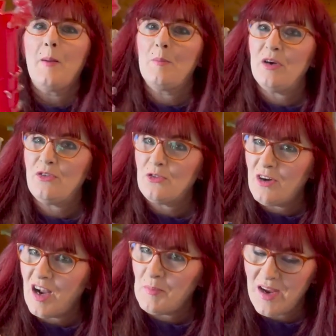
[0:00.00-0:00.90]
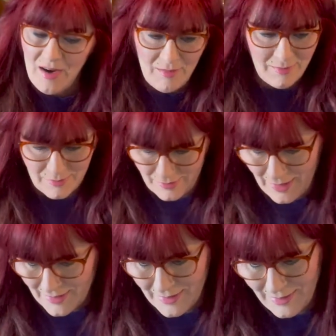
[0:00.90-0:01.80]
But for £5,
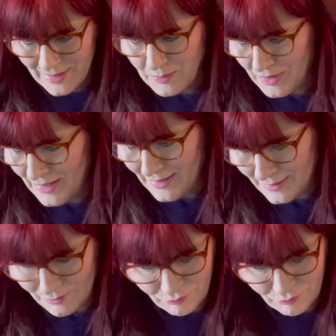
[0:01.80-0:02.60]
yes, say yes, please.